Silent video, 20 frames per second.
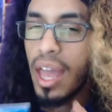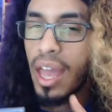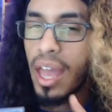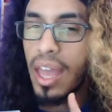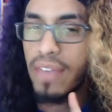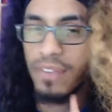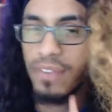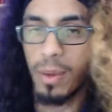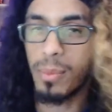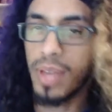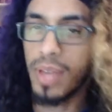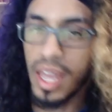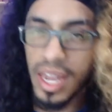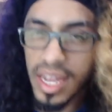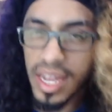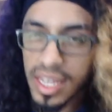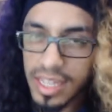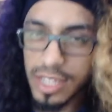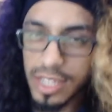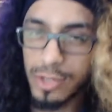if I'm
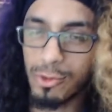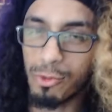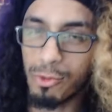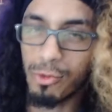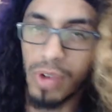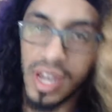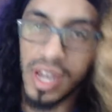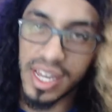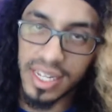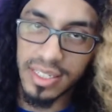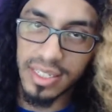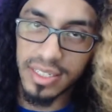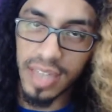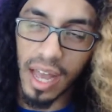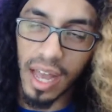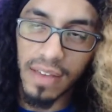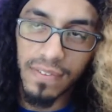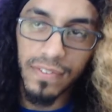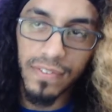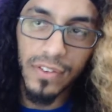getting this right,
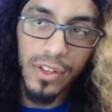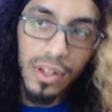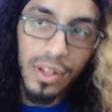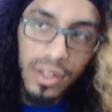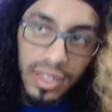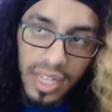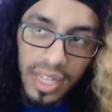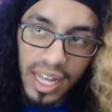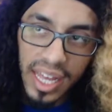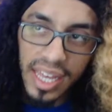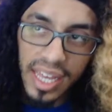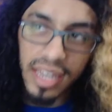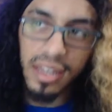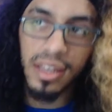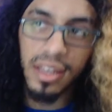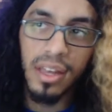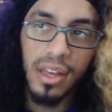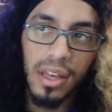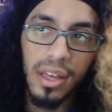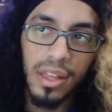I feel
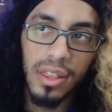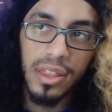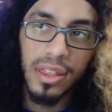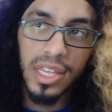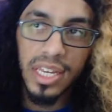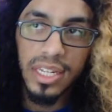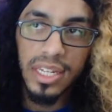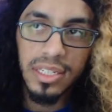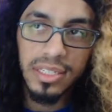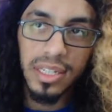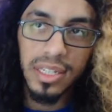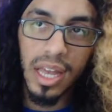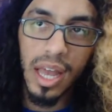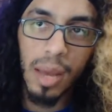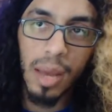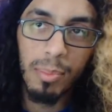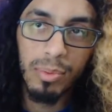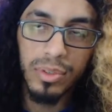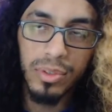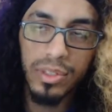like these
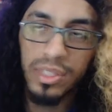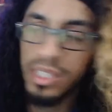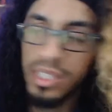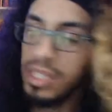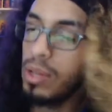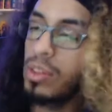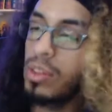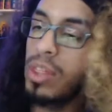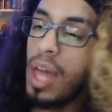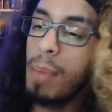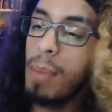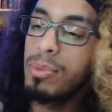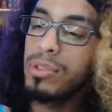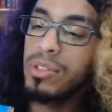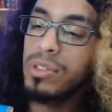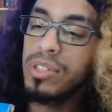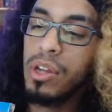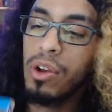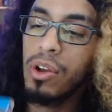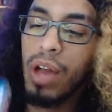epi the, the
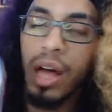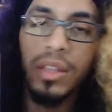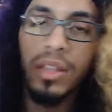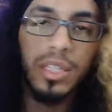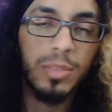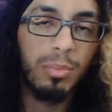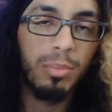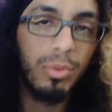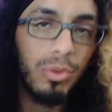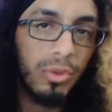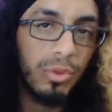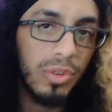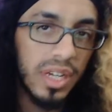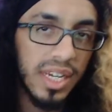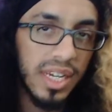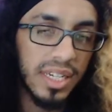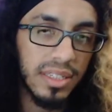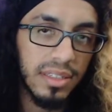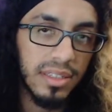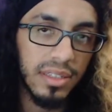episodes that are on this
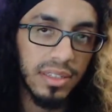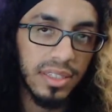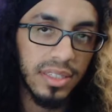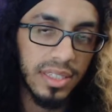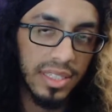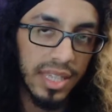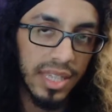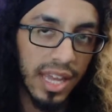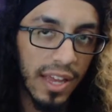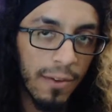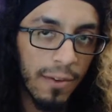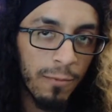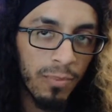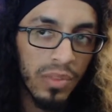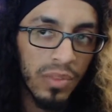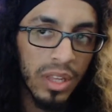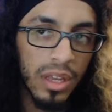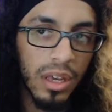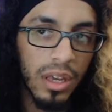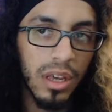Blu-ray set
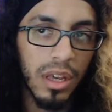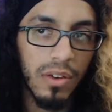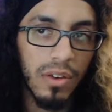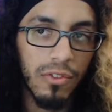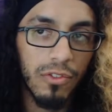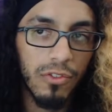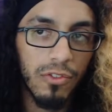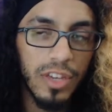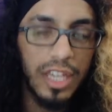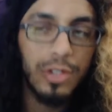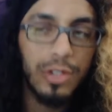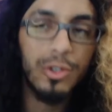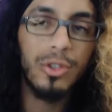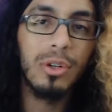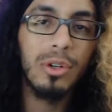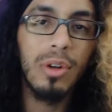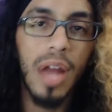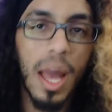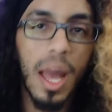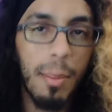
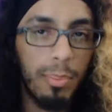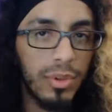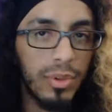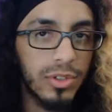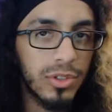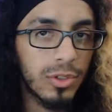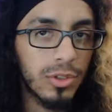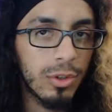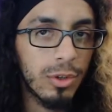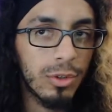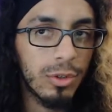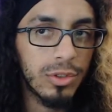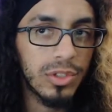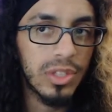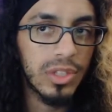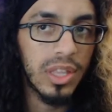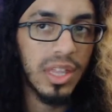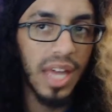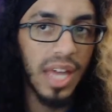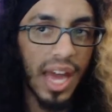feature episodes
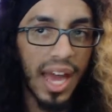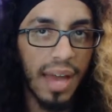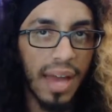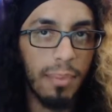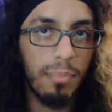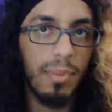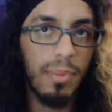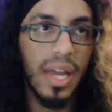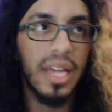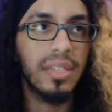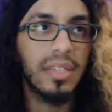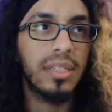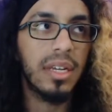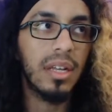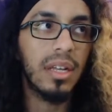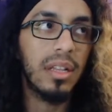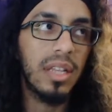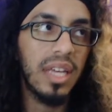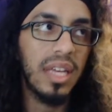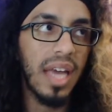that
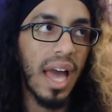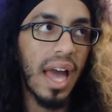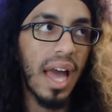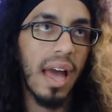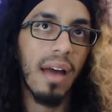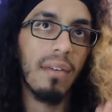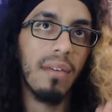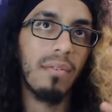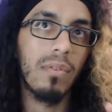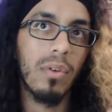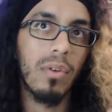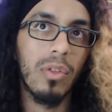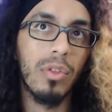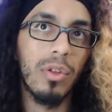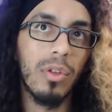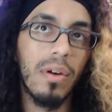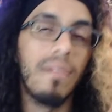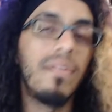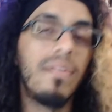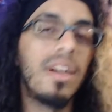basically have
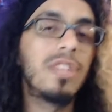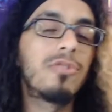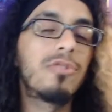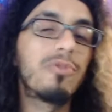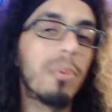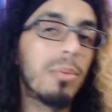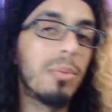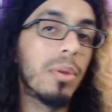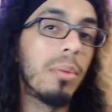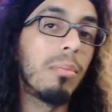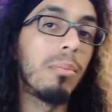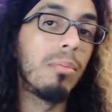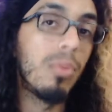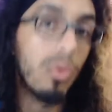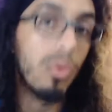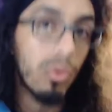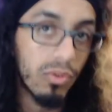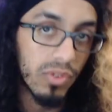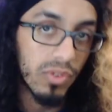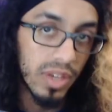the events from the
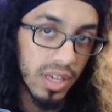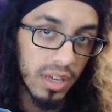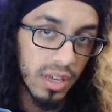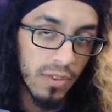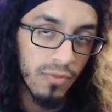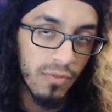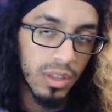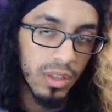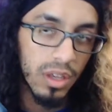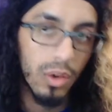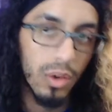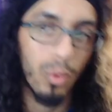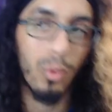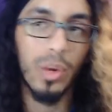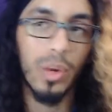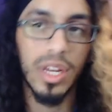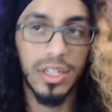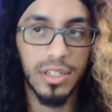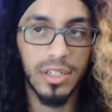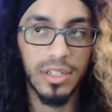movie,
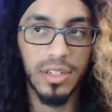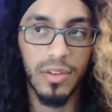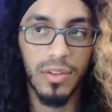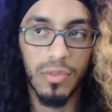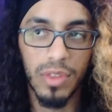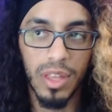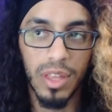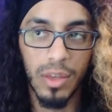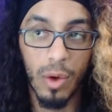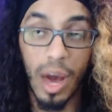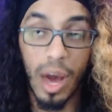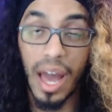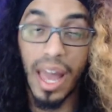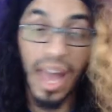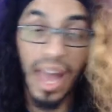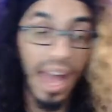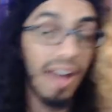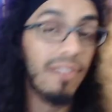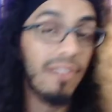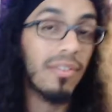which I
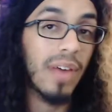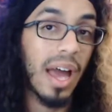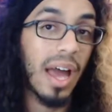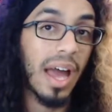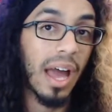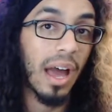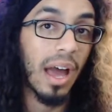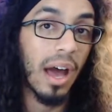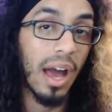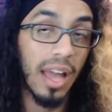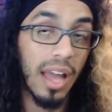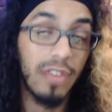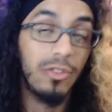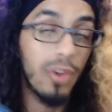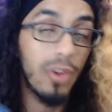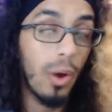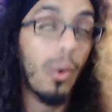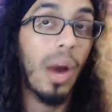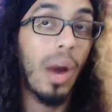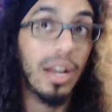have... I
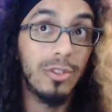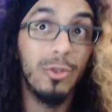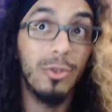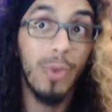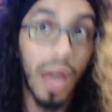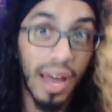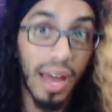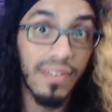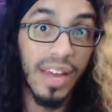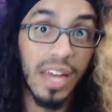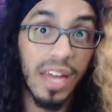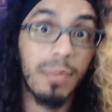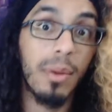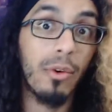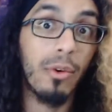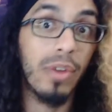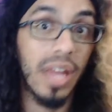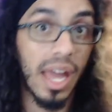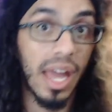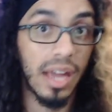do, I do have anime
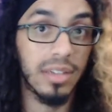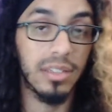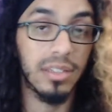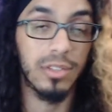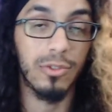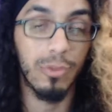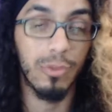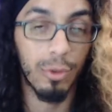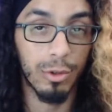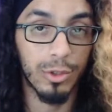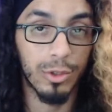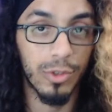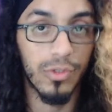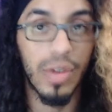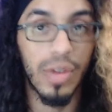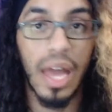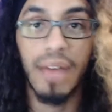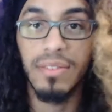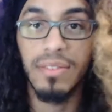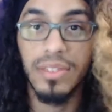reactions for, so if you
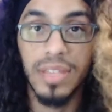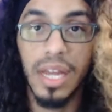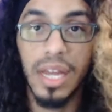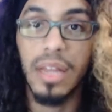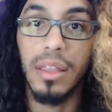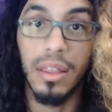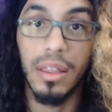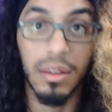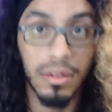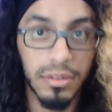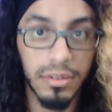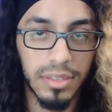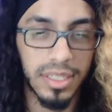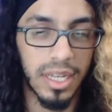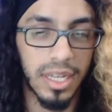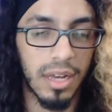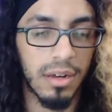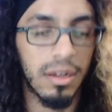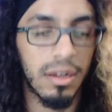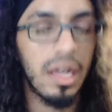haven't checked those
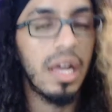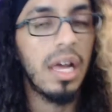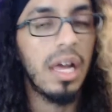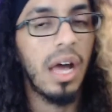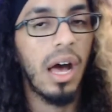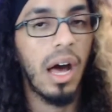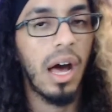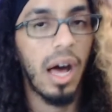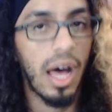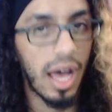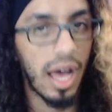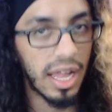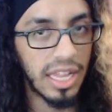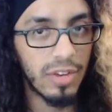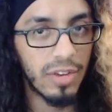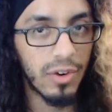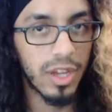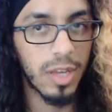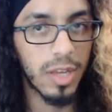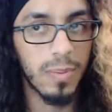out, highly
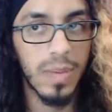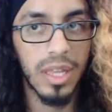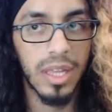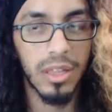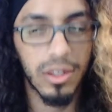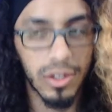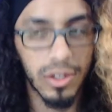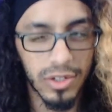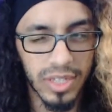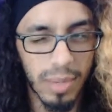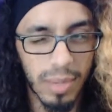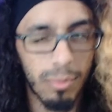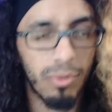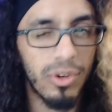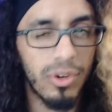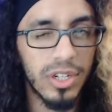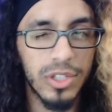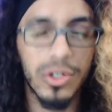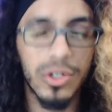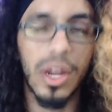recommend those. I'm
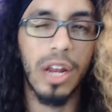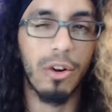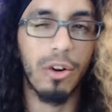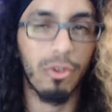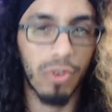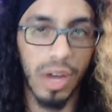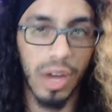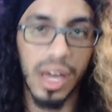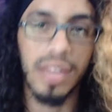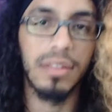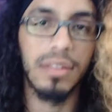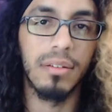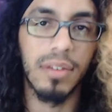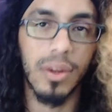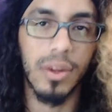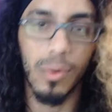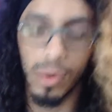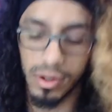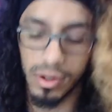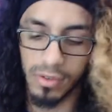pretty sure I cried
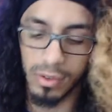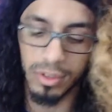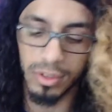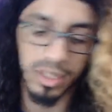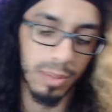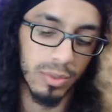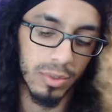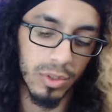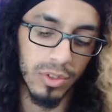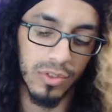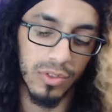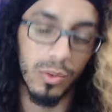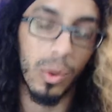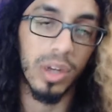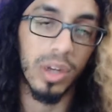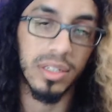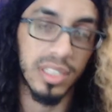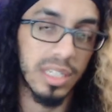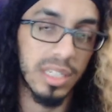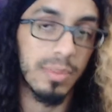during one of those episodes. If you
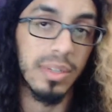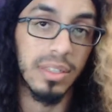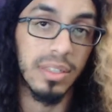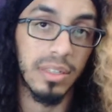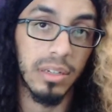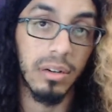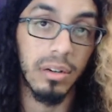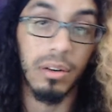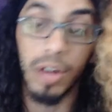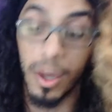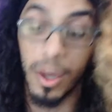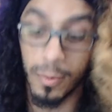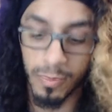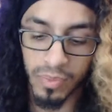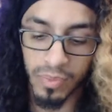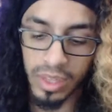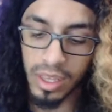want to see me tear up,